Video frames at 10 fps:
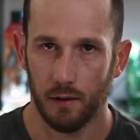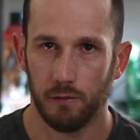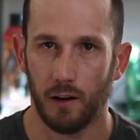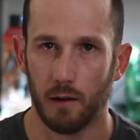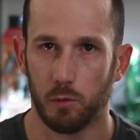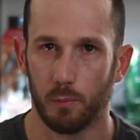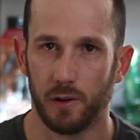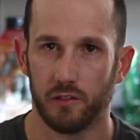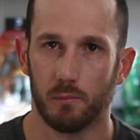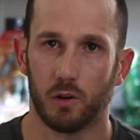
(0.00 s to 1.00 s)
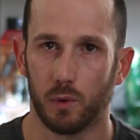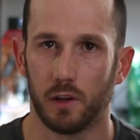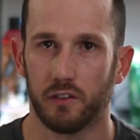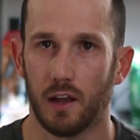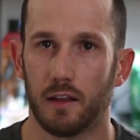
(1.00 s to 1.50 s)
5 burpees in between
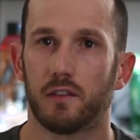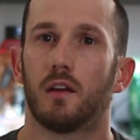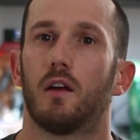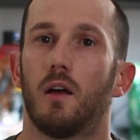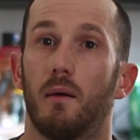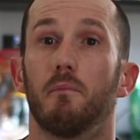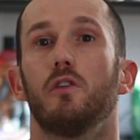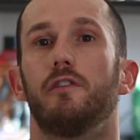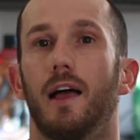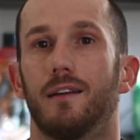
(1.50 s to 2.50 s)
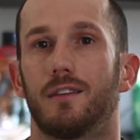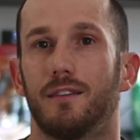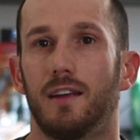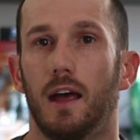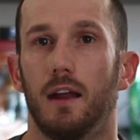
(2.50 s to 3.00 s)
the sets. Move that to
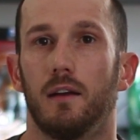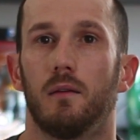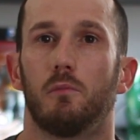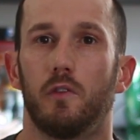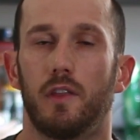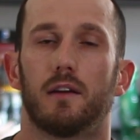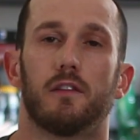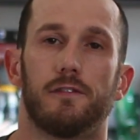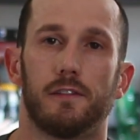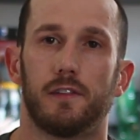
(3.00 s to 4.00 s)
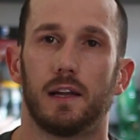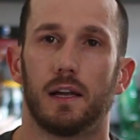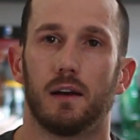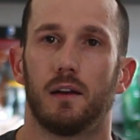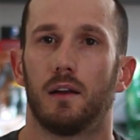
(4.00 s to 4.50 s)
10, move that to
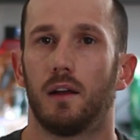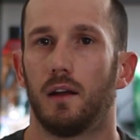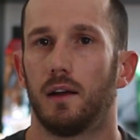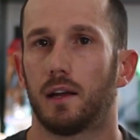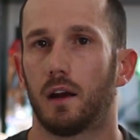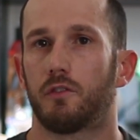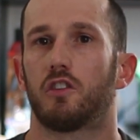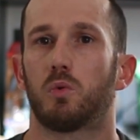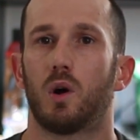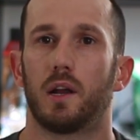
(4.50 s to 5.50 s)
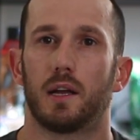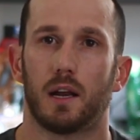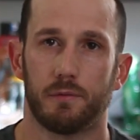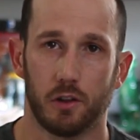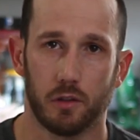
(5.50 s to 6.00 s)
15, get up to 20,
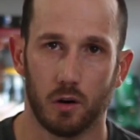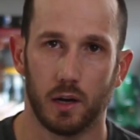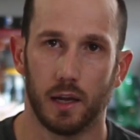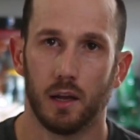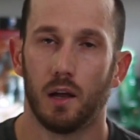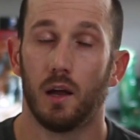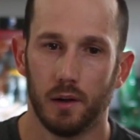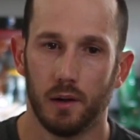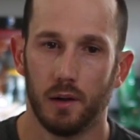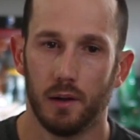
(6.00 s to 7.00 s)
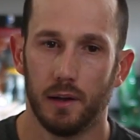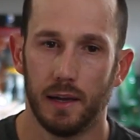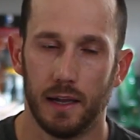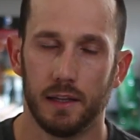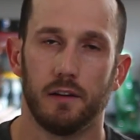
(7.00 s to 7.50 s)
get up to 30.
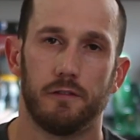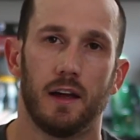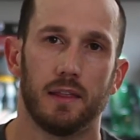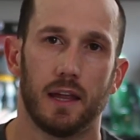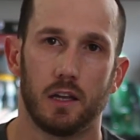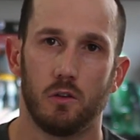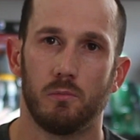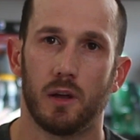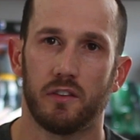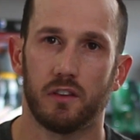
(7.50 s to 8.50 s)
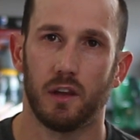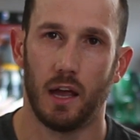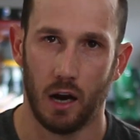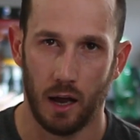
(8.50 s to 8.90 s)
In the event that you miss an